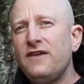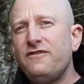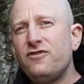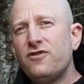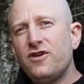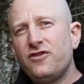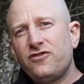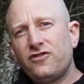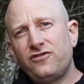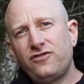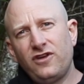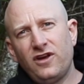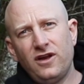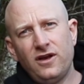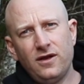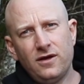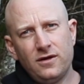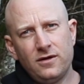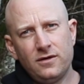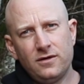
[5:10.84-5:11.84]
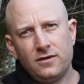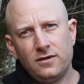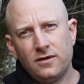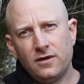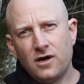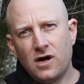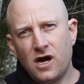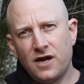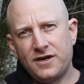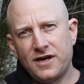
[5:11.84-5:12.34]
If you're interested,
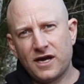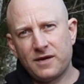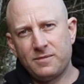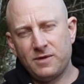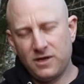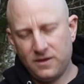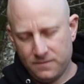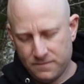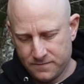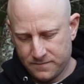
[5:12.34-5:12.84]
contact me.